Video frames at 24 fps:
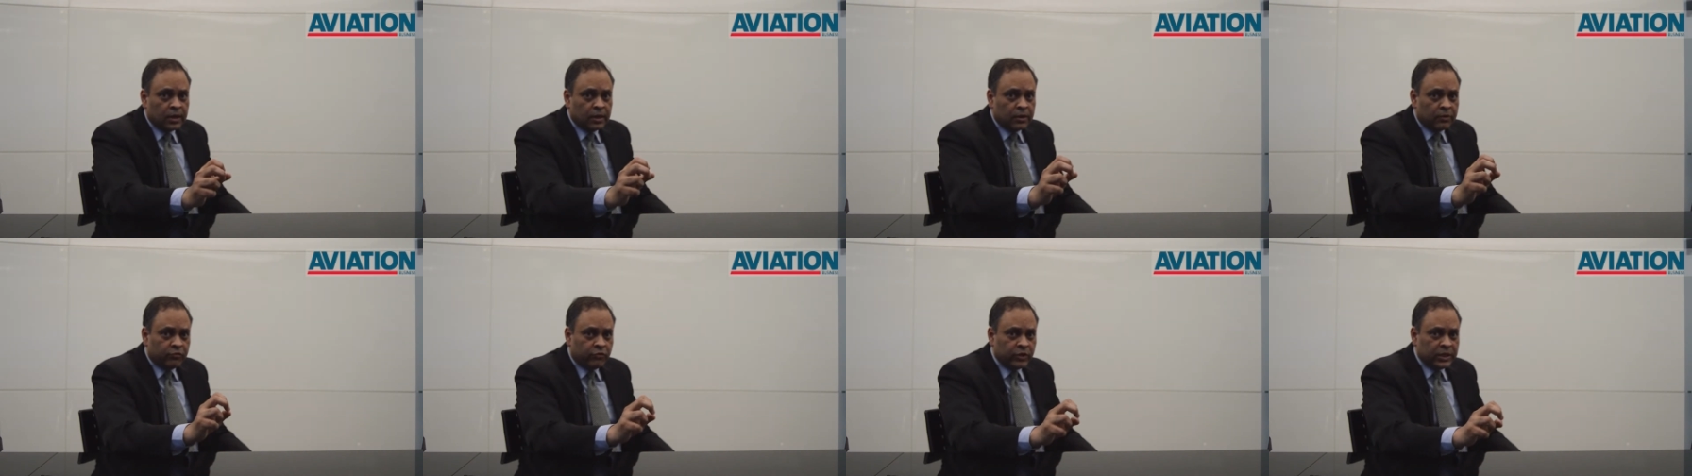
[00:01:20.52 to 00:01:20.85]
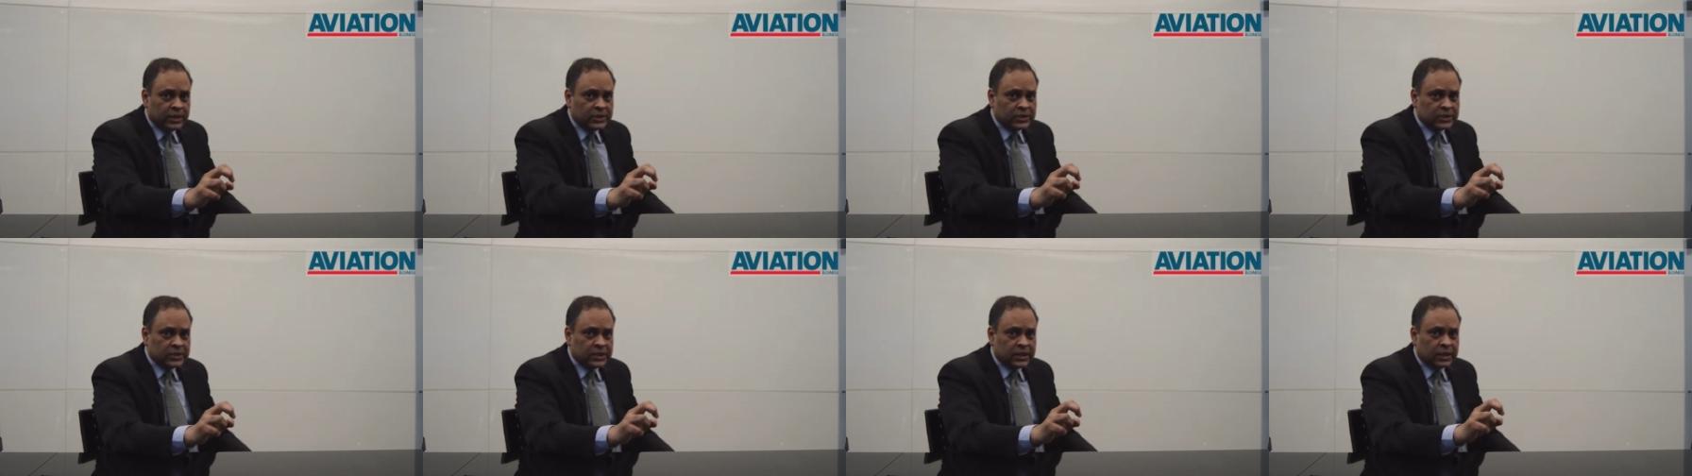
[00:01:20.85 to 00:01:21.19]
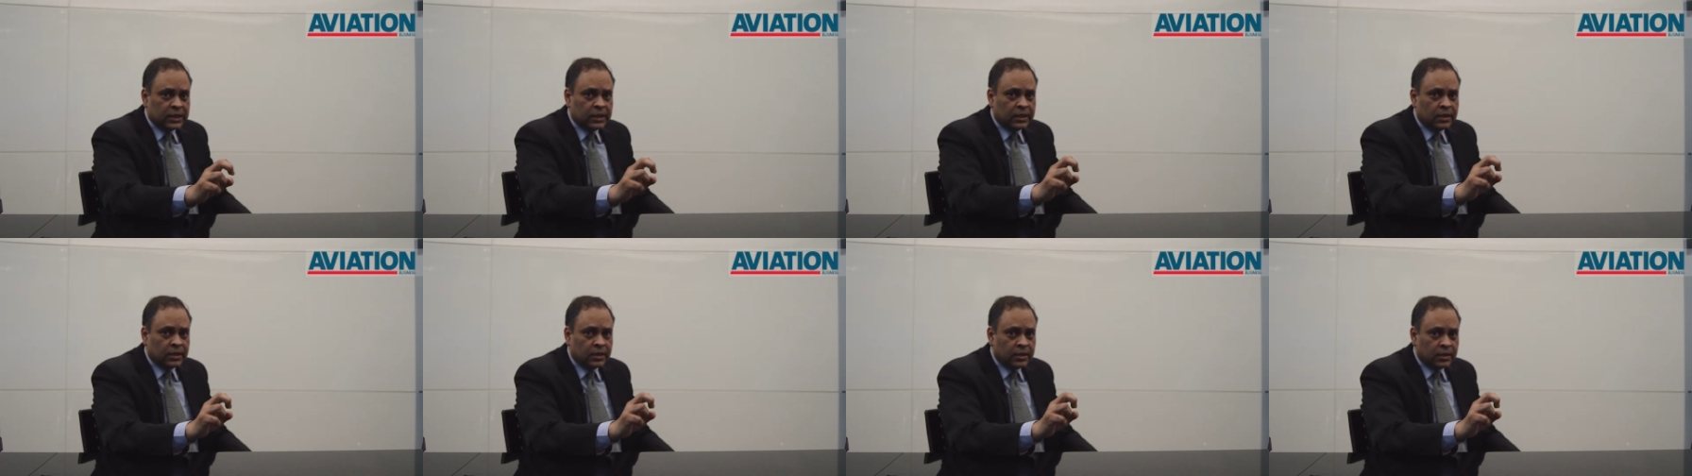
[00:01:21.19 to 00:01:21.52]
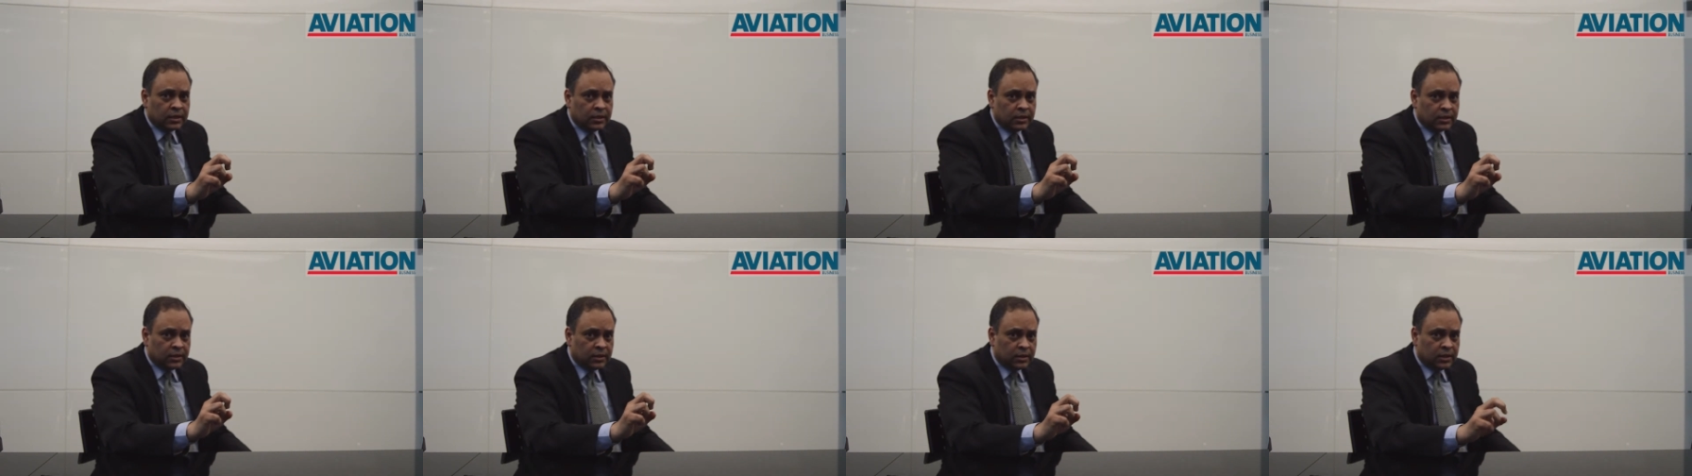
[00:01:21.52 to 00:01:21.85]
we see
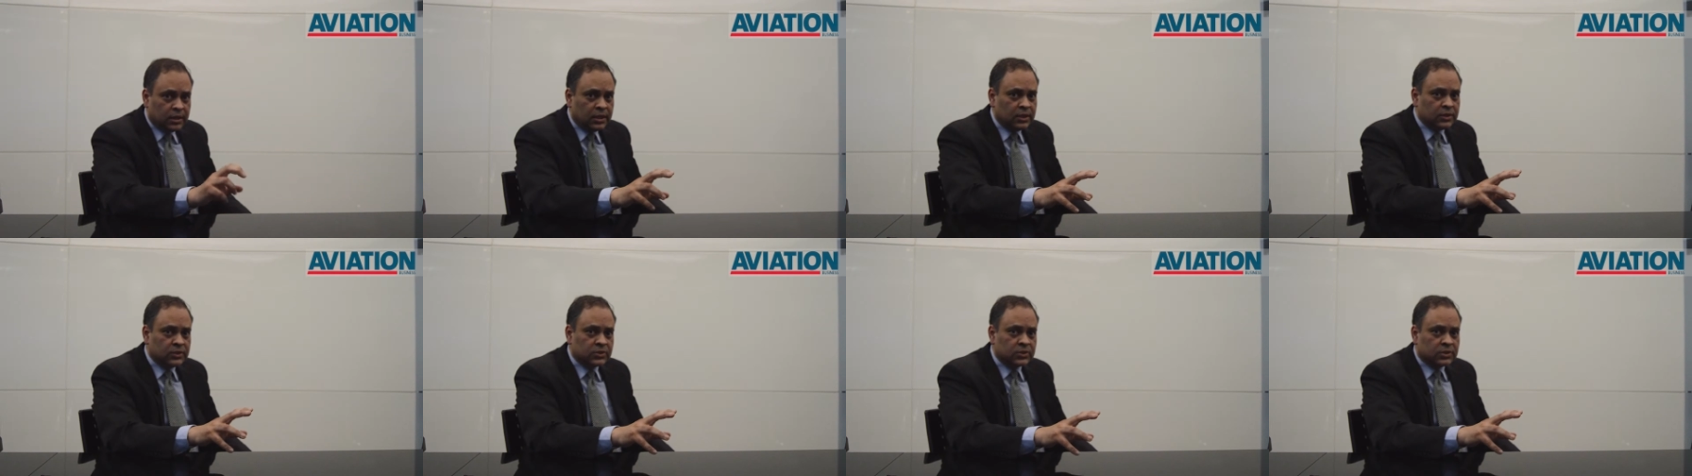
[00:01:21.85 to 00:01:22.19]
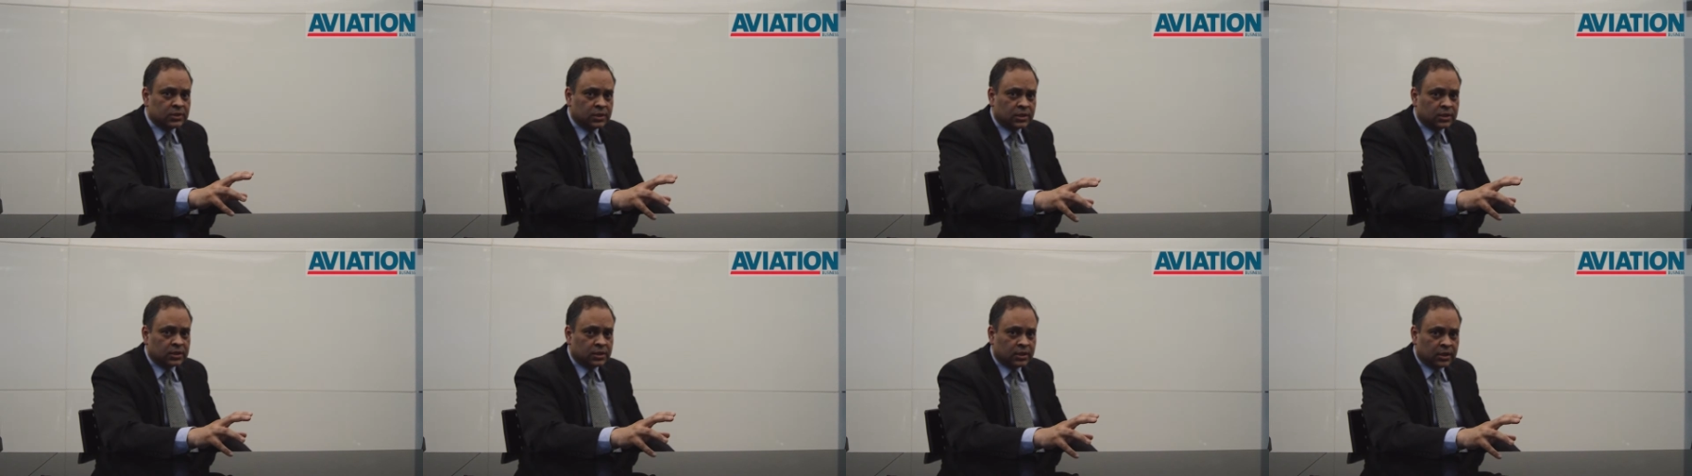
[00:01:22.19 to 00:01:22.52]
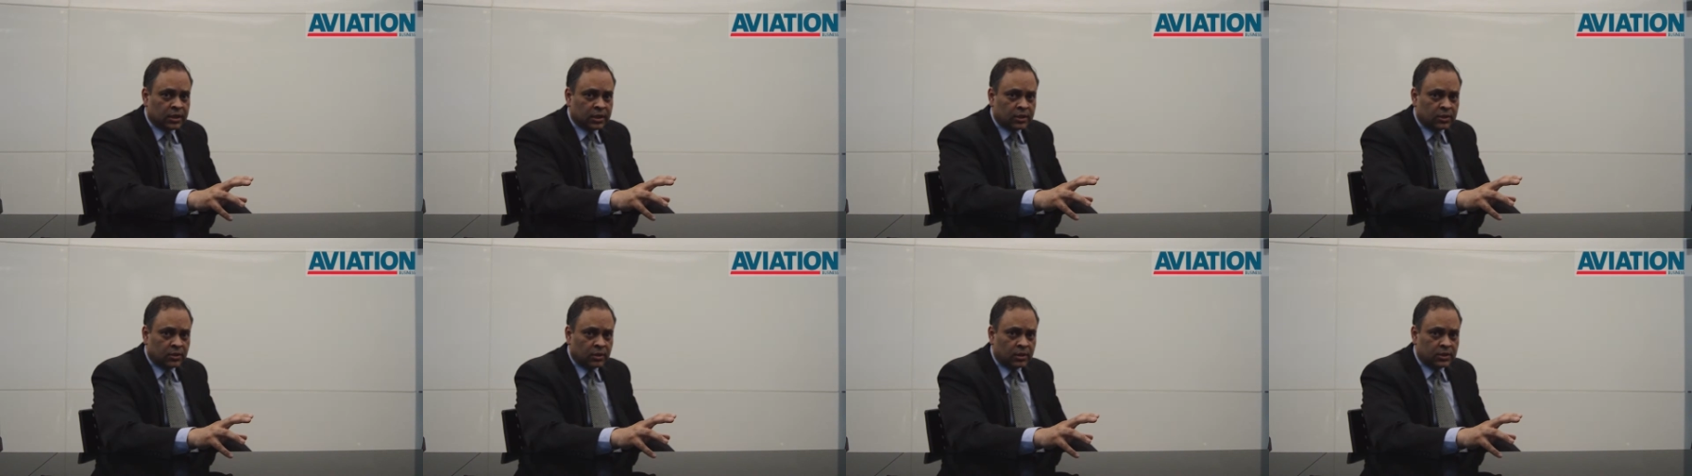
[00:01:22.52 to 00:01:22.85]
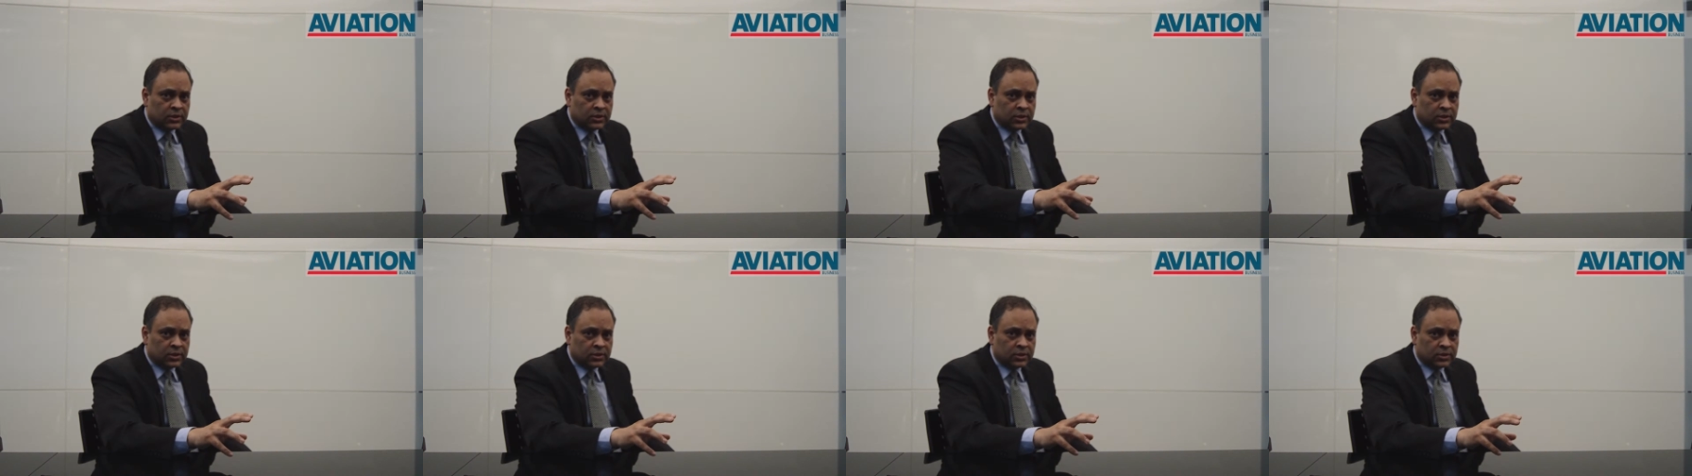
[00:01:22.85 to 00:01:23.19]
these
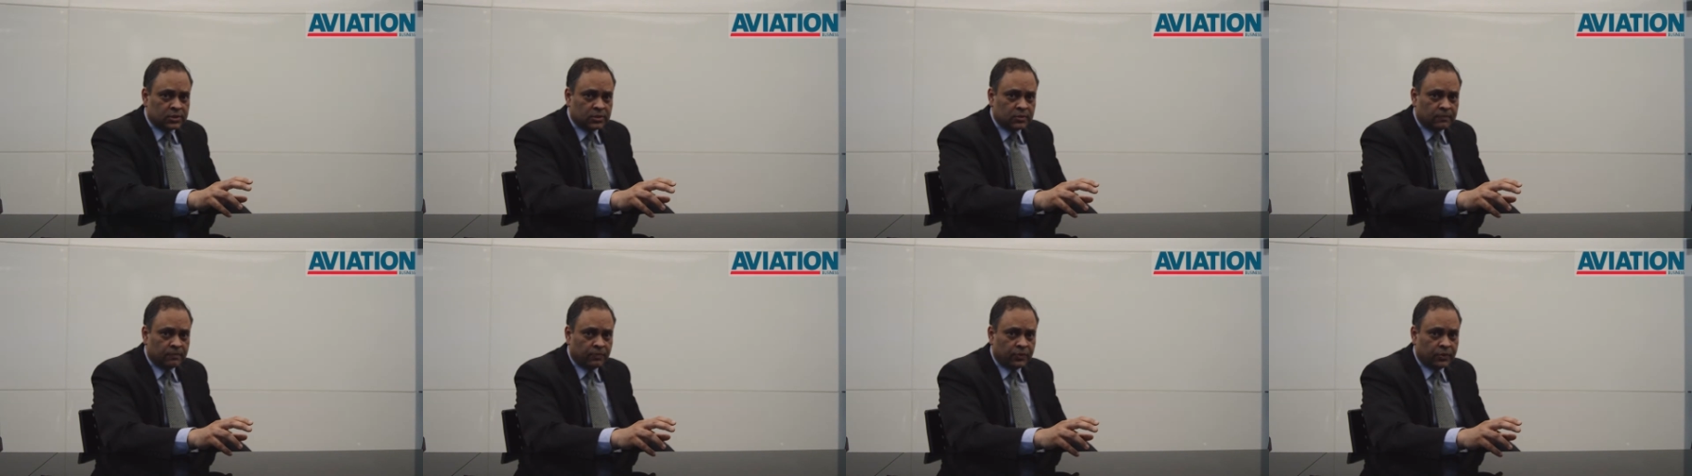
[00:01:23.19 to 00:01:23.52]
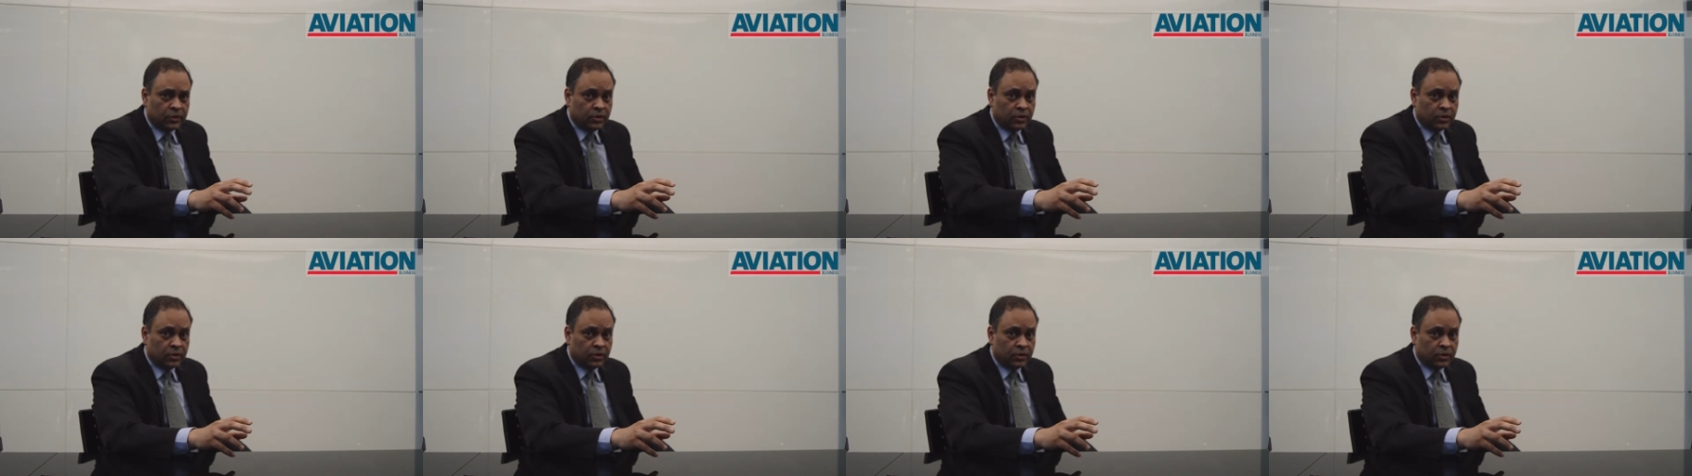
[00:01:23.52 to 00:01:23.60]
technologies